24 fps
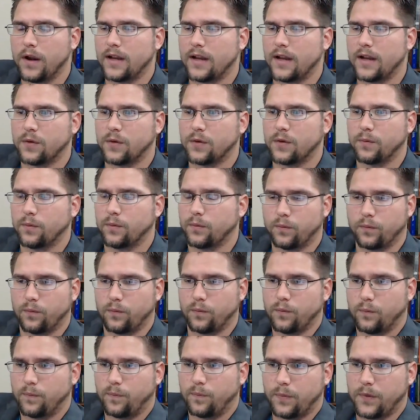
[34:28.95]

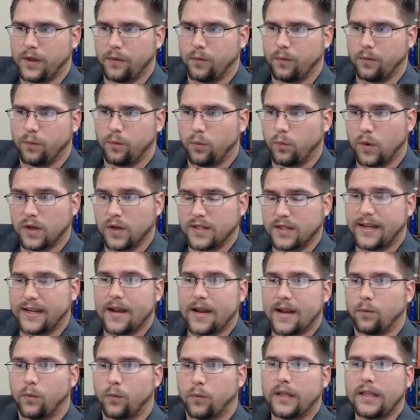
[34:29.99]
it once
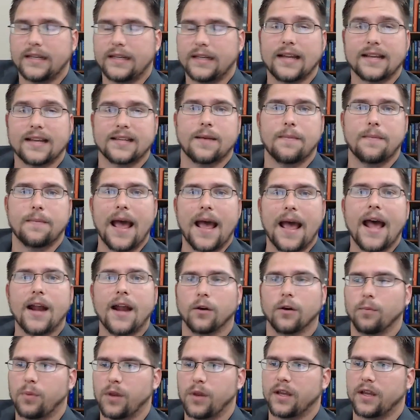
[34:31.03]
again really doesn't
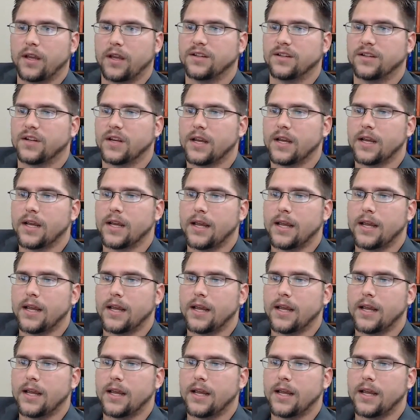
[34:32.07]
matter, because